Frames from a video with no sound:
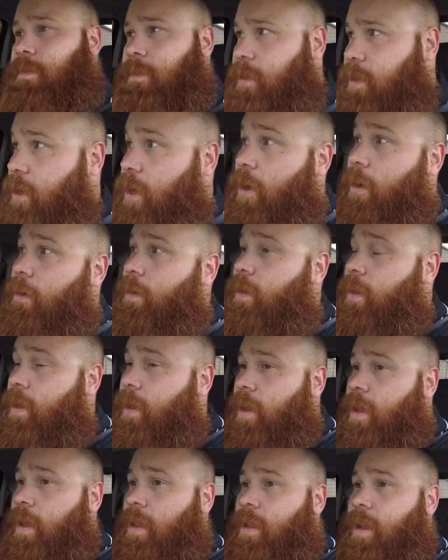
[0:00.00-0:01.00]
So
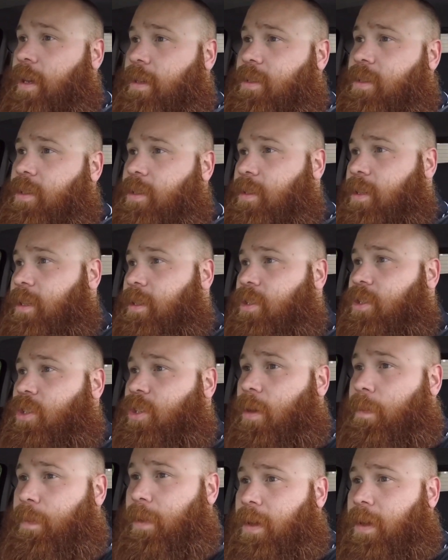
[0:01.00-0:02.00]
let's
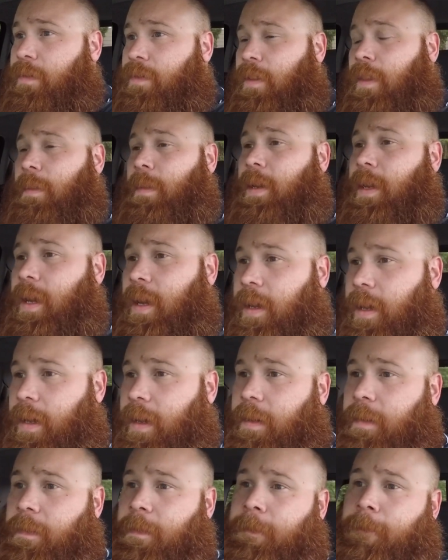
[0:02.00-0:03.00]
jump from the beginning.